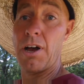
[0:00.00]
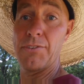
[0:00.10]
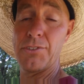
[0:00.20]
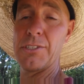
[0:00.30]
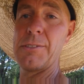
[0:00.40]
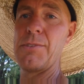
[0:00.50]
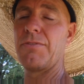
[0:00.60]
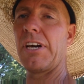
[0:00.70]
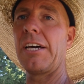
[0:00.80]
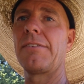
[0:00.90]
obviously
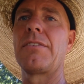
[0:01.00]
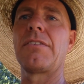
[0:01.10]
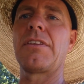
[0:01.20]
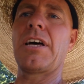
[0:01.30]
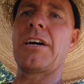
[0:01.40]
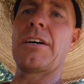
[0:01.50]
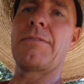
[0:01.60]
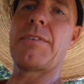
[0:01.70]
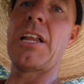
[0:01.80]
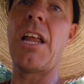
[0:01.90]
you've got
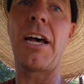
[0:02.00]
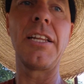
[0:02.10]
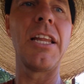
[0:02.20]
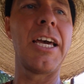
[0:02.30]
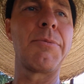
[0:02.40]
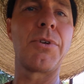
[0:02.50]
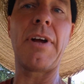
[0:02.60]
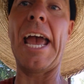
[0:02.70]
a lot of labor